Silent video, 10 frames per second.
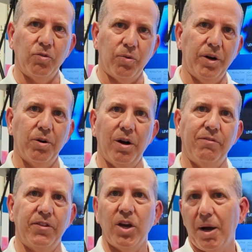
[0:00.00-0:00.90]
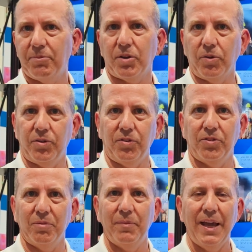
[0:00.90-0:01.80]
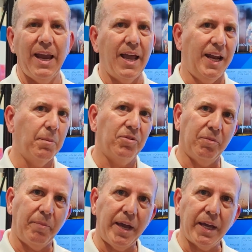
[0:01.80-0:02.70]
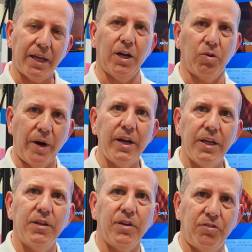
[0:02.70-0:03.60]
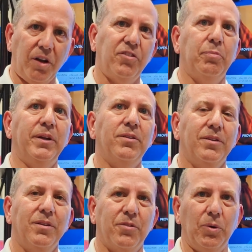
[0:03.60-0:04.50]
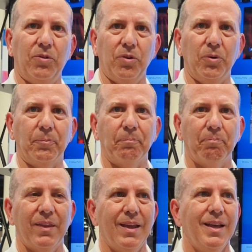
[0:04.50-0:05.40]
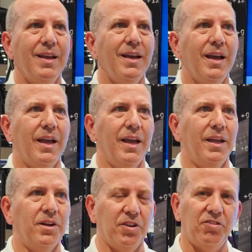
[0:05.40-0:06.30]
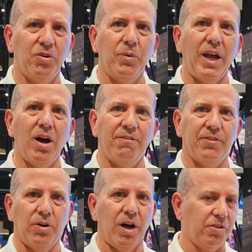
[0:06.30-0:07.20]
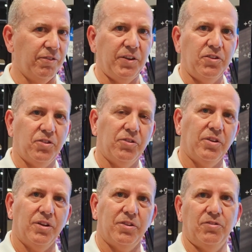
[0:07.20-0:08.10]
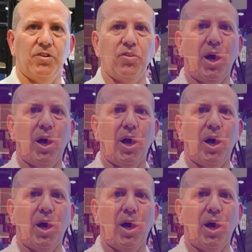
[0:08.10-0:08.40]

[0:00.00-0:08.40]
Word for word: and rear of the optical system and able to make a gradient adjustment through zoom. In addition, we offer other features such as